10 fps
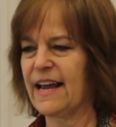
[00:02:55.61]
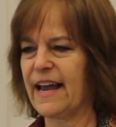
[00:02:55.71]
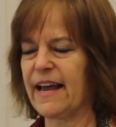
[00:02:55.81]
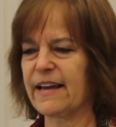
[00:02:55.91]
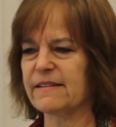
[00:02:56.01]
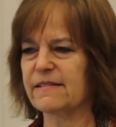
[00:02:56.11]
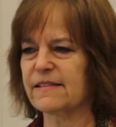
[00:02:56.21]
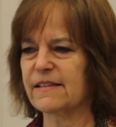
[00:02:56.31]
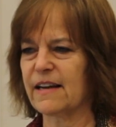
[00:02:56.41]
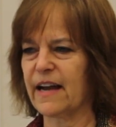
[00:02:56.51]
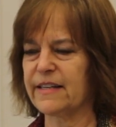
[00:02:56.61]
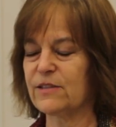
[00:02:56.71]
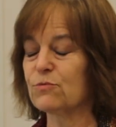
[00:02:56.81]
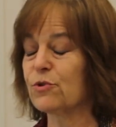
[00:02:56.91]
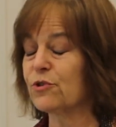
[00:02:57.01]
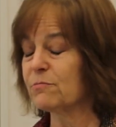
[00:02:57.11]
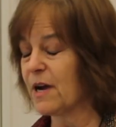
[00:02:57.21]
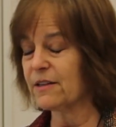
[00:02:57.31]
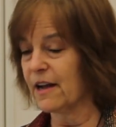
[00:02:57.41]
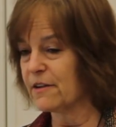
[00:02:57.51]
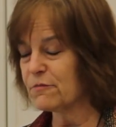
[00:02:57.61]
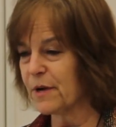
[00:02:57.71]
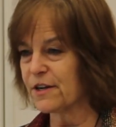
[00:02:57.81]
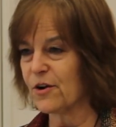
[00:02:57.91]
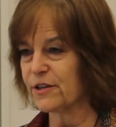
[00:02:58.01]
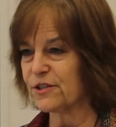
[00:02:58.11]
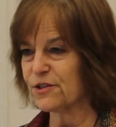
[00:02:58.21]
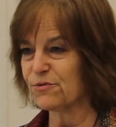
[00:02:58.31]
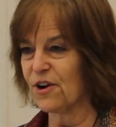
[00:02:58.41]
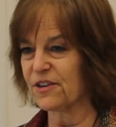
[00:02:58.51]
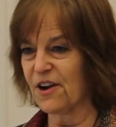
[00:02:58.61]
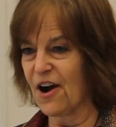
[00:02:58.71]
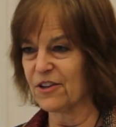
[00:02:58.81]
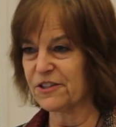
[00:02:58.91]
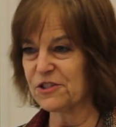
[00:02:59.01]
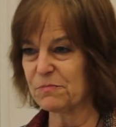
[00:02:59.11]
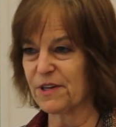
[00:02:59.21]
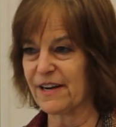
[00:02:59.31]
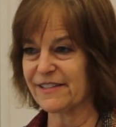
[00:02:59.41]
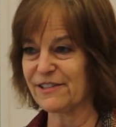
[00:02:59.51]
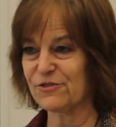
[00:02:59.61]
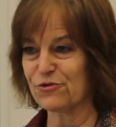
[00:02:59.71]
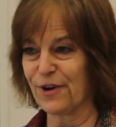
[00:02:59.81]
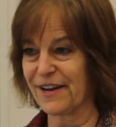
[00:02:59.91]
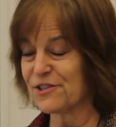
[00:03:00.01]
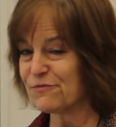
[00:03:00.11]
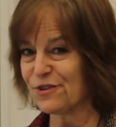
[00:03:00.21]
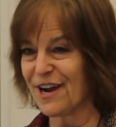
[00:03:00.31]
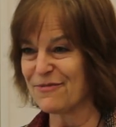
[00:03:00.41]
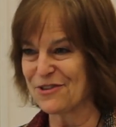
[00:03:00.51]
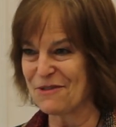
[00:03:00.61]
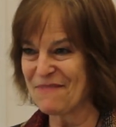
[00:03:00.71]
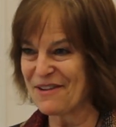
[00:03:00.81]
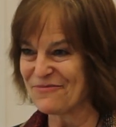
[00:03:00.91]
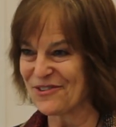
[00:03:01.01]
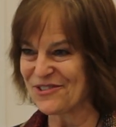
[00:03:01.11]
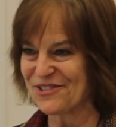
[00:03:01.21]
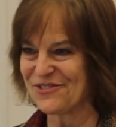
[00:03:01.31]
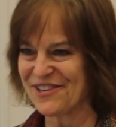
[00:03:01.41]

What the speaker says: And I didn't ruin my life by going to the wrong college, but I did transfer after my first 2